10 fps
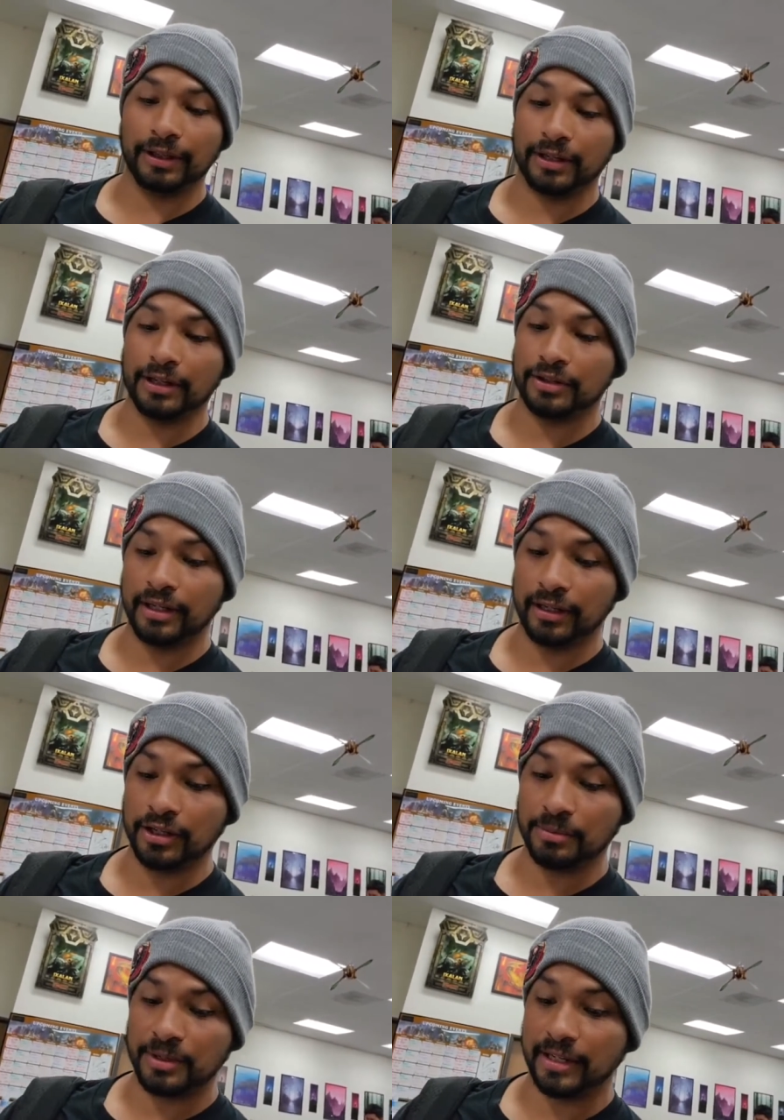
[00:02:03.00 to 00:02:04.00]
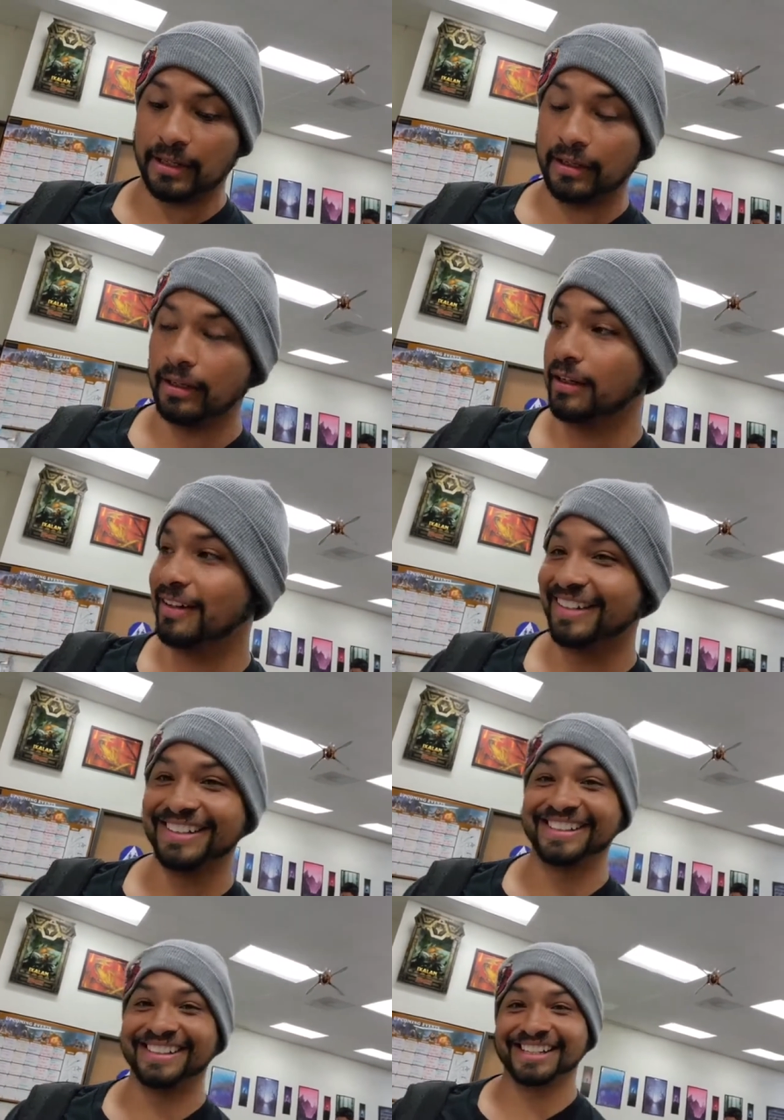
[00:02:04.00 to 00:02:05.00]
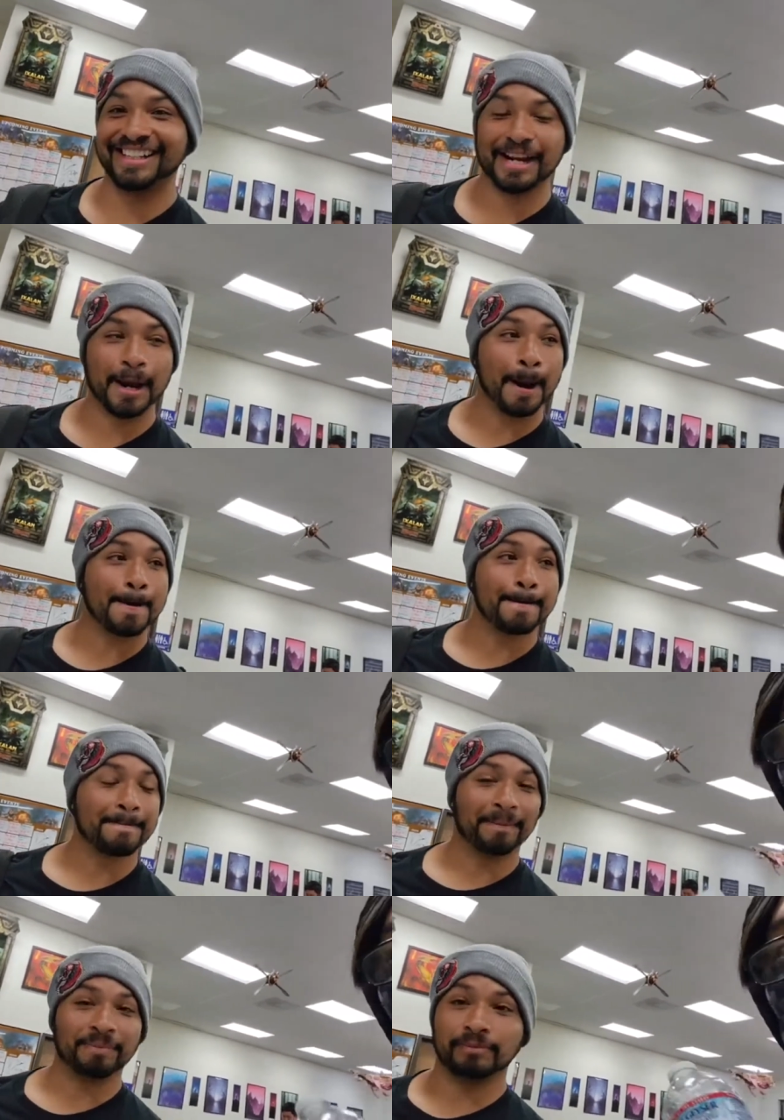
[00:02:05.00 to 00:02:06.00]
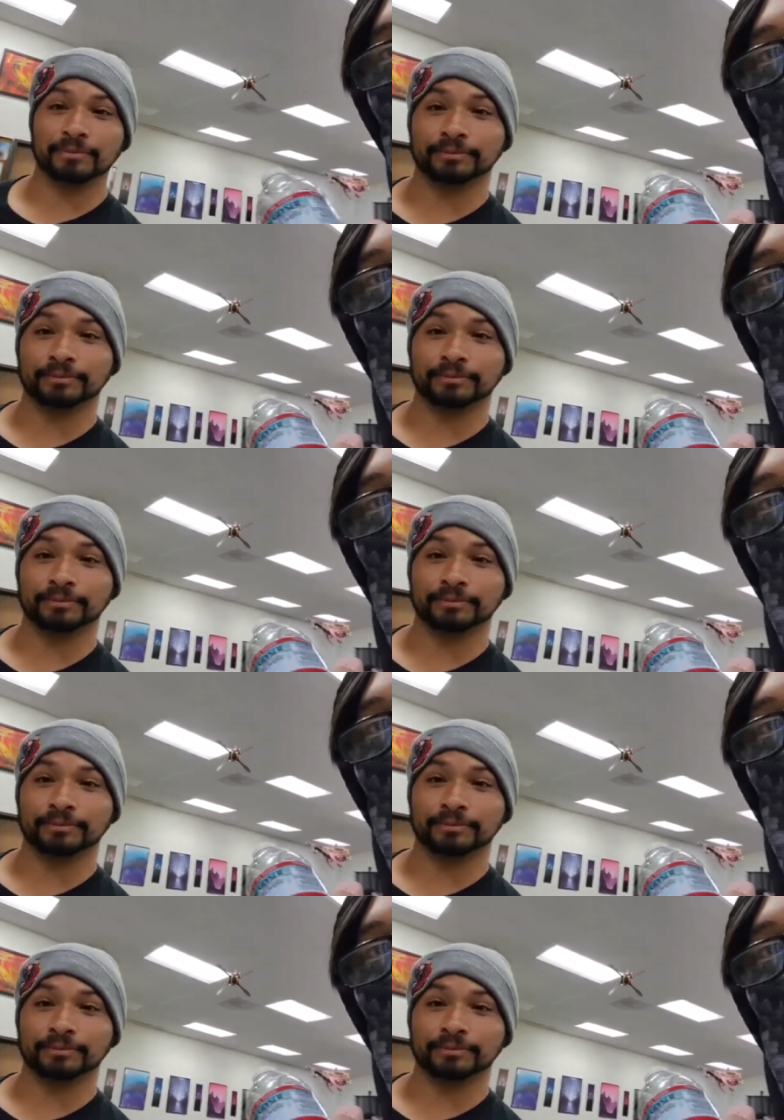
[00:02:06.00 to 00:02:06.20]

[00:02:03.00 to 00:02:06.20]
in the country, 100%. Yeah, you already now, uh, you already now. Thanks. Without him,